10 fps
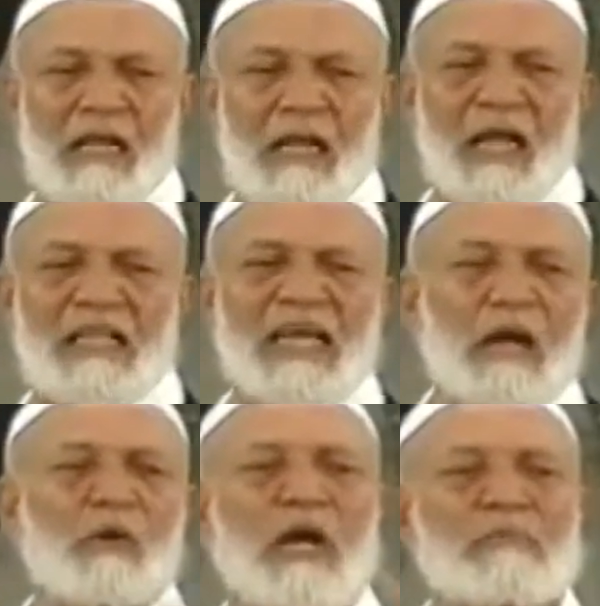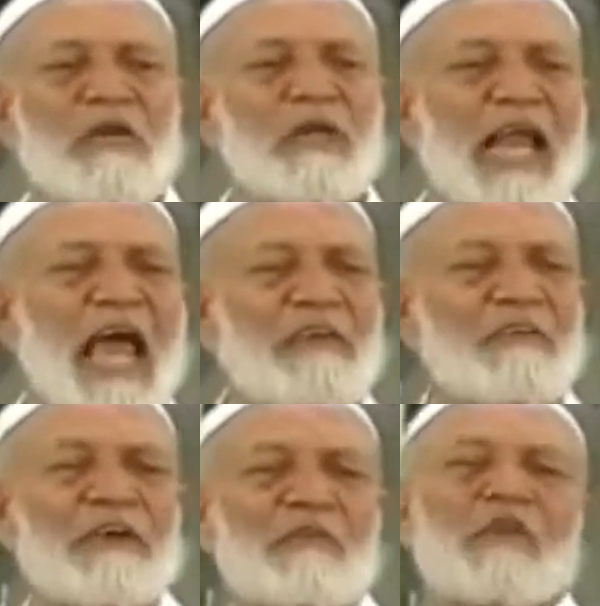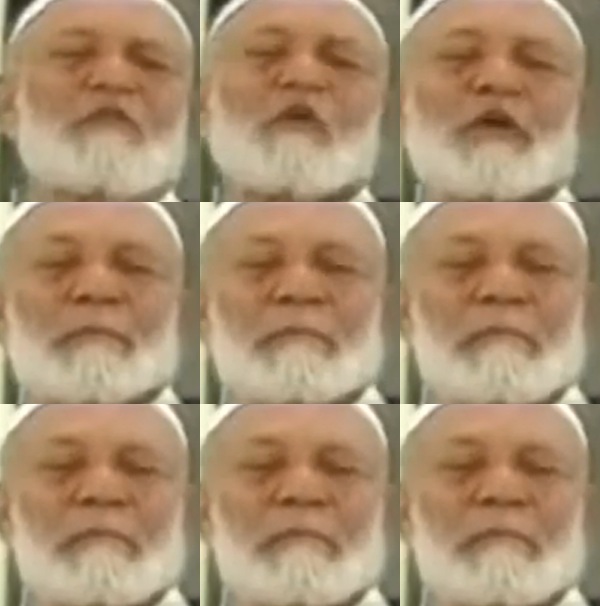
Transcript: and the guy who comes out alive will follow him.